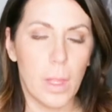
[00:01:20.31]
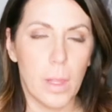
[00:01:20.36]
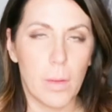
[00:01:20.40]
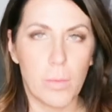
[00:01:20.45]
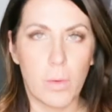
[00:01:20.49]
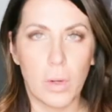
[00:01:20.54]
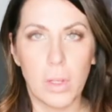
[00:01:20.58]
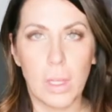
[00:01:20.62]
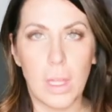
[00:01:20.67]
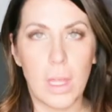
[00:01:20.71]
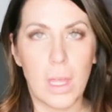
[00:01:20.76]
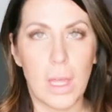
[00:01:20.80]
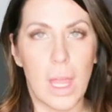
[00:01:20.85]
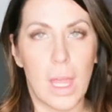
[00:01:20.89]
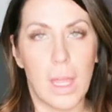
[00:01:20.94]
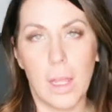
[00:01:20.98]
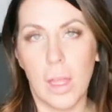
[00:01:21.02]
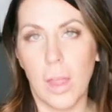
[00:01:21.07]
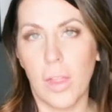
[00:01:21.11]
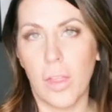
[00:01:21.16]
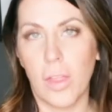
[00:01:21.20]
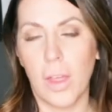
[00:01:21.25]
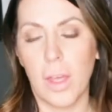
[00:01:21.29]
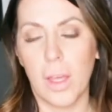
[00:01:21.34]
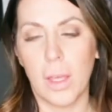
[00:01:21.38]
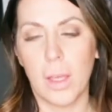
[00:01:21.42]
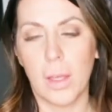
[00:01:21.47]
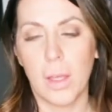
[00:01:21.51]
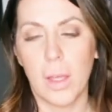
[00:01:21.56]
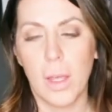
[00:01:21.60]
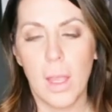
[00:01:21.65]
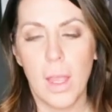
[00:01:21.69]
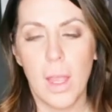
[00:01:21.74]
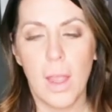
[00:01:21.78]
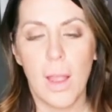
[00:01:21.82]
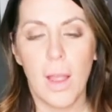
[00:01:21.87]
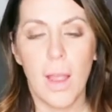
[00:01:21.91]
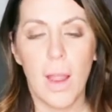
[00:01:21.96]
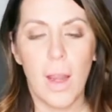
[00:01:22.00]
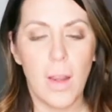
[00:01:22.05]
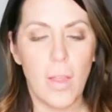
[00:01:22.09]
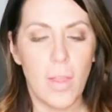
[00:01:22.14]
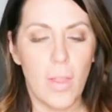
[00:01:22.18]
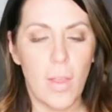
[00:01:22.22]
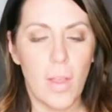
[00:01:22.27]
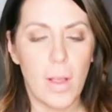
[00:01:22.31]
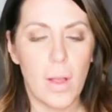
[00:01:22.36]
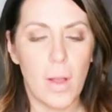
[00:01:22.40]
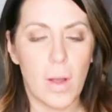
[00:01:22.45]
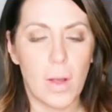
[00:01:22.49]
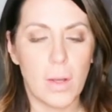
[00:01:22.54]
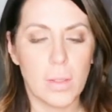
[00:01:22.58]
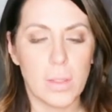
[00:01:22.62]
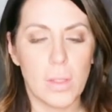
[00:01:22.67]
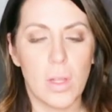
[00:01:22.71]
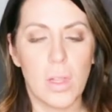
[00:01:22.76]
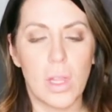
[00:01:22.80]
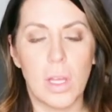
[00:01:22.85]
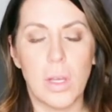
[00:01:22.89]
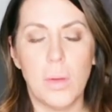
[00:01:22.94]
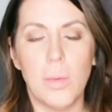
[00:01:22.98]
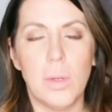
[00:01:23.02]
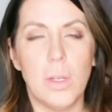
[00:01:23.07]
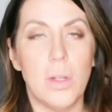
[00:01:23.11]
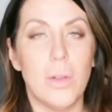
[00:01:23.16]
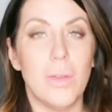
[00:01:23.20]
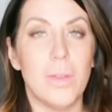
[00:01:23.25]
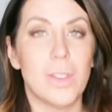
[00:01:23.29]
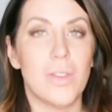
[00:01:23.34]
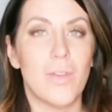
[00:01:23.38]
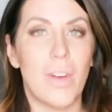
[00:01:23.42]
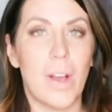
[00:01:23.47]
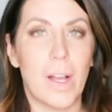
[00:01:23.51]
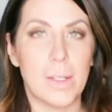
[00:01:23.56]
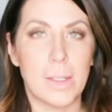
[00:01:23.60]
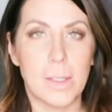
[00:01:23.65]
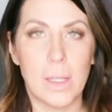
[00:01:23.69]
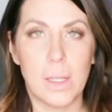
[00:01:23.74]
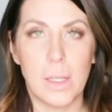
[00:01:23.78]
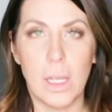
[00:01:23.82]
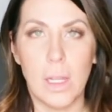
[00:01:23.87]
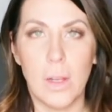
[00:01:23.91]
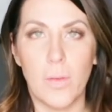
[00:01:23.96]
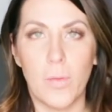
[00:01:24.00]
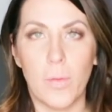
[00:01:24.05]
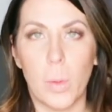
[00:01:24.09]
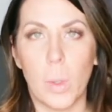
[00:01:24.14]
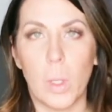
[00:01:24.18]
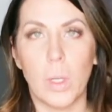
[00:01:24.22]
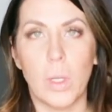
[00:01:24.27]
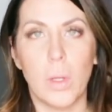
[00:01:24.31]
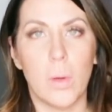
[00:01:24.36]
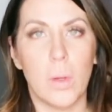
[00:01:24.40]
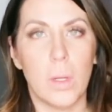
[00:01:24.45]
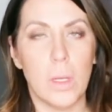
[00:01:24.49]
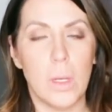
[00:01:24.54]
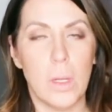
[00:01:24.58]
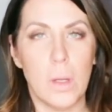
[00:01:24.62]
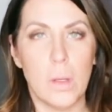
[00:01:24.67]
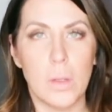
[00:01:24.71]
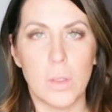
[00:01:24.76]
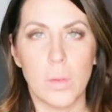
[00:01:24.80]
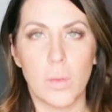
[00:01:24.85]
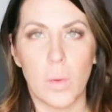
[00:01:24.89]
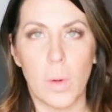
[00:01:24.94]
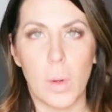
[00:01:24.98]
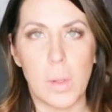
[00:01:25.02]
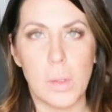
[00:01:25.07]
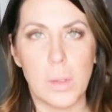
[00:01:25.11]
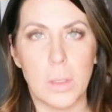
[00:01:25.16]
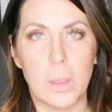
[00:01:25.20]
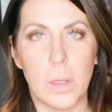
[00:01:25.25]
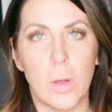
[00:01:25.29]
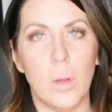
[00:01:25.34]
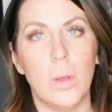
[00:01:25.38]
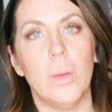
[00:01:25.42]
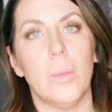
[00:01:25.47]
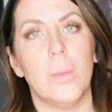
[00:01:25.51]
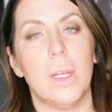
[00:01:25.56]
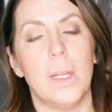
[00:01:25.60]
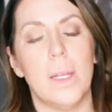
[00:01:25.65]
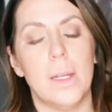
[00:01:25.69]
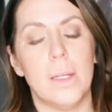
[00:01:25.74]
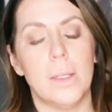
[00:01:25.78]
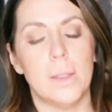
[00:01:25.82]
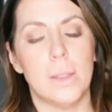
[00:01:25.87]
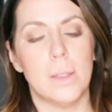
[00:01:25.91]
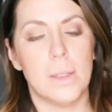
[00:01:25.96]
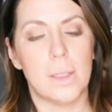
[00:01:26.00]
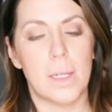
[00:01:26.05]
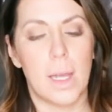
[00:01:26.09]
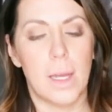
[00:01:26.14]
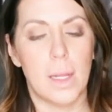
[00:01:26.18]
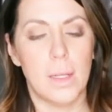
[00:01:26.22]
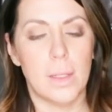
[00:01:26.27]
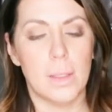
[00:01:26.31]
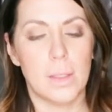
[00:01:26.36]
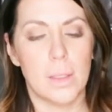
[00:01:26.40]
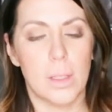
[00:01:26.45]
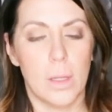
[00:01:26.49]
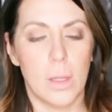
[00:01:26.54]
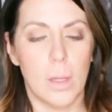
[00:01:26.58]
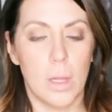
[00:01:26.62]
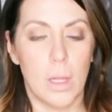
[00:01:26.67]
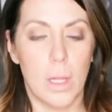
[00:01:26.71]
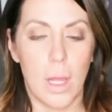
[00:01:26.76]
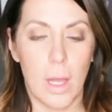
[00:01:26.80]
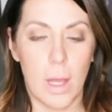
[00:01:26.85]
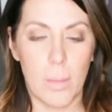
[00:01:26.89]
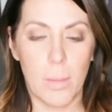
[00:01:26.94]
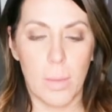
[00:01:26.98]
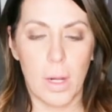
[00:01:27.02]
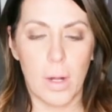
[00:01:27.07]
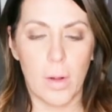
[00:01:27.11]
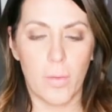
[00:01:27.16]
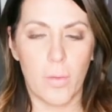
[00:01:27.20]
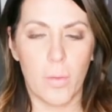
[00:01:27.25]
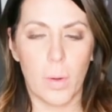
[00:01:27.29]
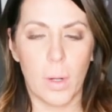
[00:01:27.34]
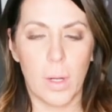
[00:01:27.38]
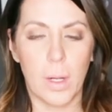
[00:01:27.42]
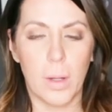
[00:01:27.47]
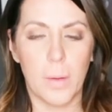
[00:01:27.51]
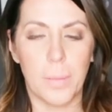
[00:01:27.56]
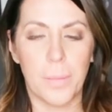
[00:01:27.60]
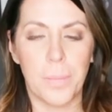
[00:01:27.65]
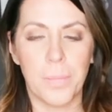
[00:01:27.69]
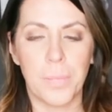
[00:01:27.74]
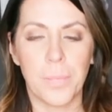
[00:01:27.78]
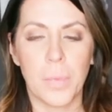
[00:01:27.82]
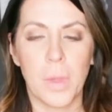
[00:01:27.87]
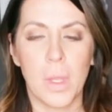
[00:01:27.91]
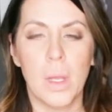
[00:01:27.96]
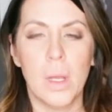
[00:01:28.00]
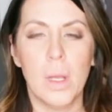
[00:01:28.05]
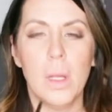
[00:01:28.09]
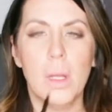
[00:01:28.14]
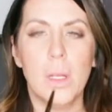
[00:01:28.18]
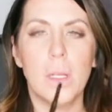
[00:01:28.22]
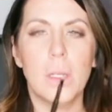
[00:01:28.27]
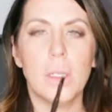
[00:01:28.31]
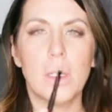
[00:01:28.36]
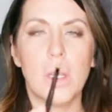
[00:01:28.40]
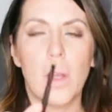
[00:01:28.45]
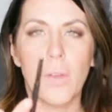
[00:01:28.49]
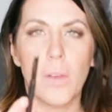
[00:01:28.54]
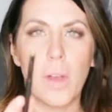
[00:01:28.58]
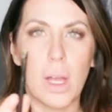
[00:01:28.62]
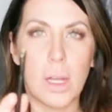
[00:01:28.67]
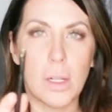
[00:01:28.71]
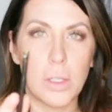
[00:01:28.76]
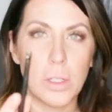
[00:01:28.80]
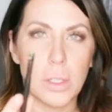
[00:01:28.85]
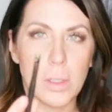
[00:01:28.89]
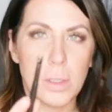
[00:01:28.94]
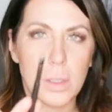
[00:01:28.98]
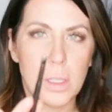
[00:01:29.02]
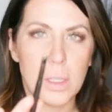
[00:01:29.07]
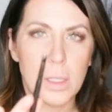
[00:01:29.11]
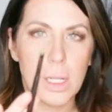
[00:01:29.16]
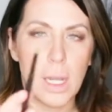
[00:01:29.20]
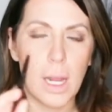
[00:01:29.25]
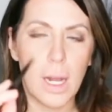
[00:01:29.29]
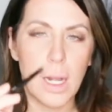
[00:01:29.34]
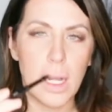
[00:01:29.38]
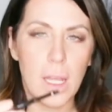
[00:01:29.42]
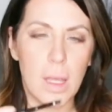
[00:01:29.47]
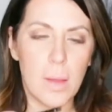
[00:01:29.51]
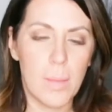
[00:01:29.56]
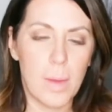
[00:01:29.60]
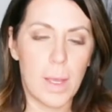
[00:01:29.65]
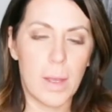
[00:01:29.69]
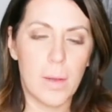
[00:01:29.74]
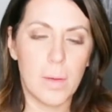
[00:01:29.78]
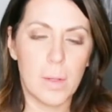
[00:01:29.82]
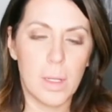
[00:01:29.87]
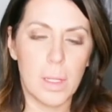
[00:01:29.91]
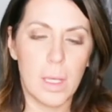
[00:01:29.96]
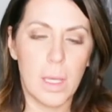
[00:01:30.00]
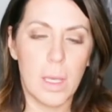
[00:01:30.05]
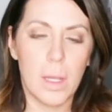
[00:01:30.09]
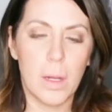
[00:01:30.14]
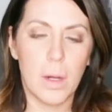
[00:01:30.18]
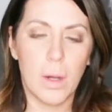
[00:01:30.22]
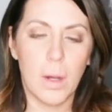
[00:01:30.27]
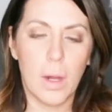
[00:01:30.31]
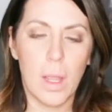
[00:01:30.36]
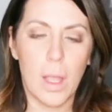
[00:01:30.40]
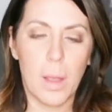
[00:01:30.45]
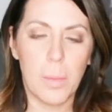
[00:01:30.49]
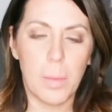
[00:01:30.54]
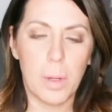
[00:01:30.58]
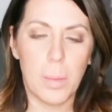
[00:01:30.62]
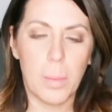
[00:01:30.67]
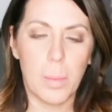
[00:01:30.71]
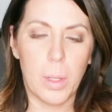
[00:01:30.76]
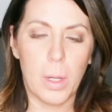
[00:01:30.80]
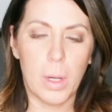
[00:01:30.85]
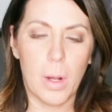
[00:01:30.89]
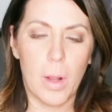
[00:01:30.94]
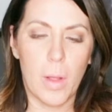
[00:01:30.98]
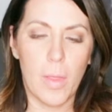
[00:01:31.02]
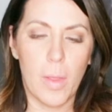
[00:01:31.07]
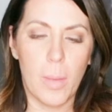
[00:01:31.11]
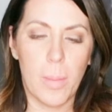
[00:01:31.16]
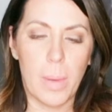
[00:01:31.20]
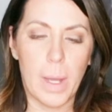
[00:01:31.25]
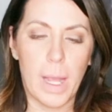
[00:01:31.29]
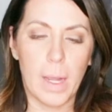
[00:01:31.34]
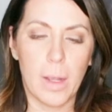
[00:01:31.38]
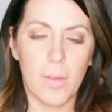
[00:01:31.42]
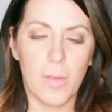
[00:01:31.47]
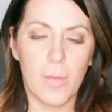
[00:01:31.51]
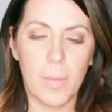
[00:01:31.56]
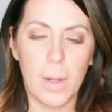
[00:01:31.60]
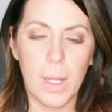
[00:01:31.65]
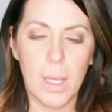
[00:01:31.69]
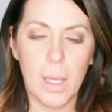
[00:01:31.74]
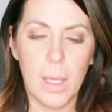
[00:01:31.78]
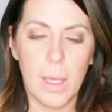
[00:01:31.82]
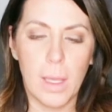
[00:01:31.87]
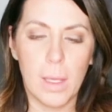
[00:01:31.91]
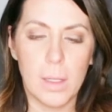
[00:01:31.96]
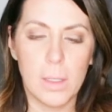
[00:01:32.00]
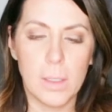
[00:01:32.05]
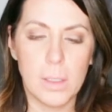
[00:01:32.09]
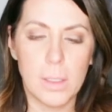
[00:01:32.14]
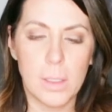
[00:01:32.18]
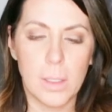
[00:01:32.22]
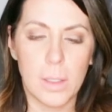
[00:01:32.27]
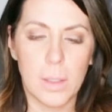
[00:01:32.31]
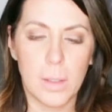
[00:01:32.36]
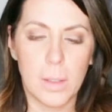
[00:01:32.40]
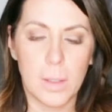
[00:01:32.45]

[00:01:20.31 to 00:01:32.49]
really anything. Anything also that you would use Vaseline for, you can use rose ointment instead. It's a lot better for you. So I've got just a tiny amount here. I'm going to put it on the back of my hand.